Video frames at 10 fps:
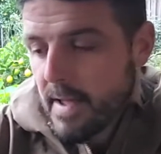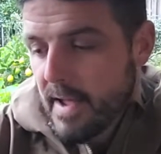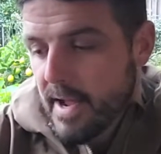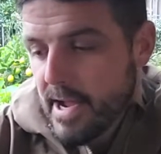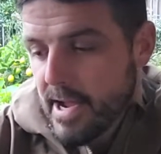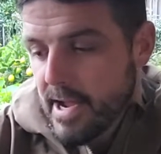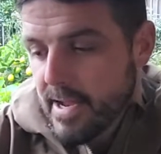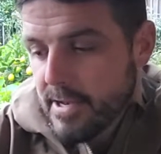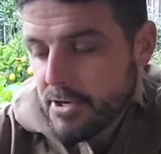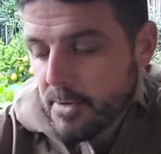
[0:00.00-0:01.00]
And
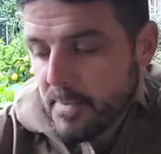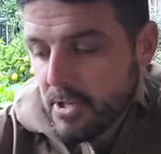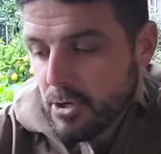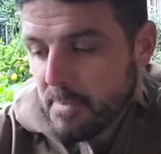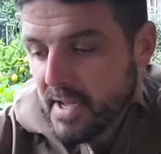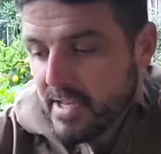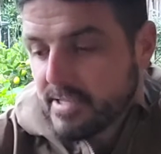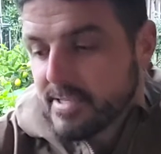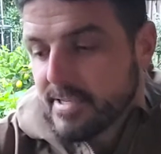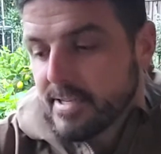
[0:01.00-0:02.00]
it took me a little bit
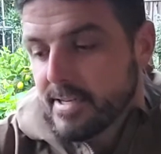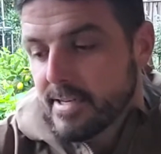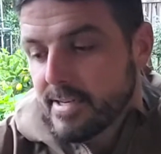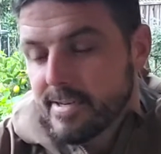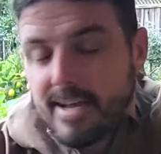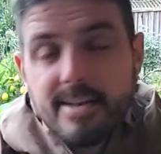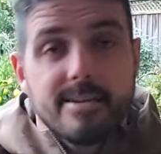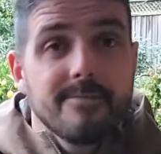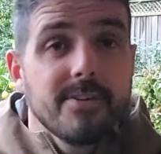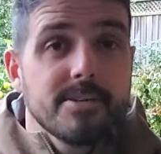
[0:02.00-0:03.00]
to kind of
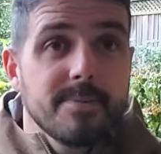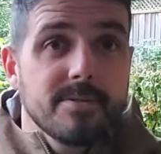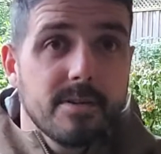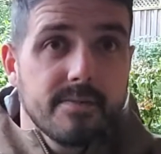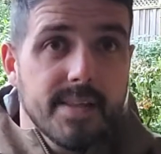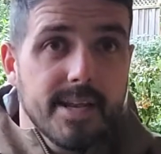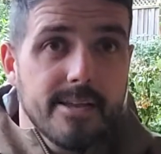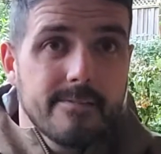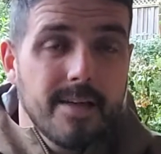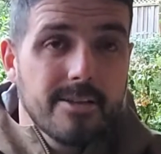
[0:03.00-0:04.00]
convince myself that
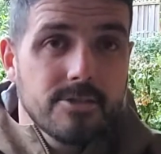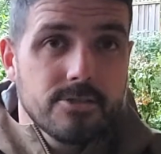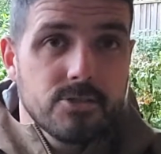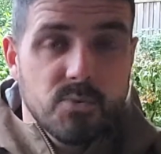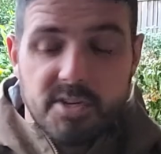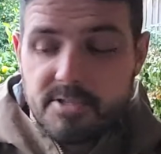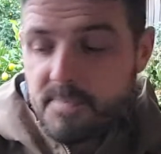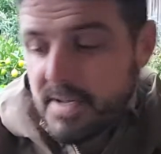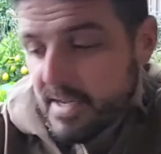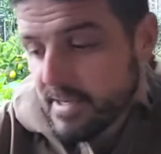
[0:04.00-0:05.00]
I should switch
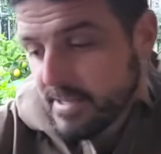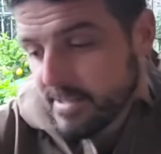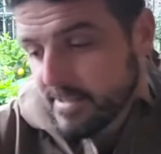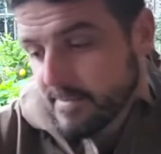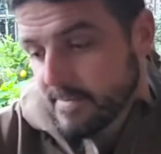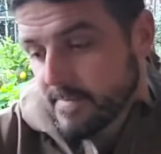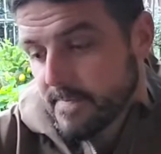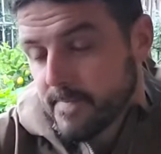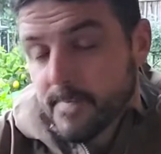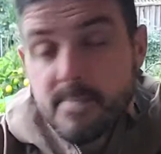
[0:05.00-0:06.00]
because
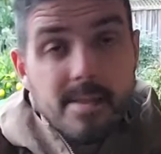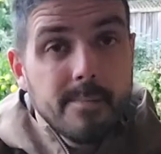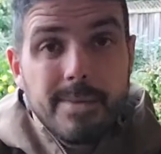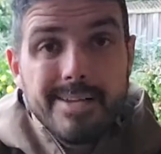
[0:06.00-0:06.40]
my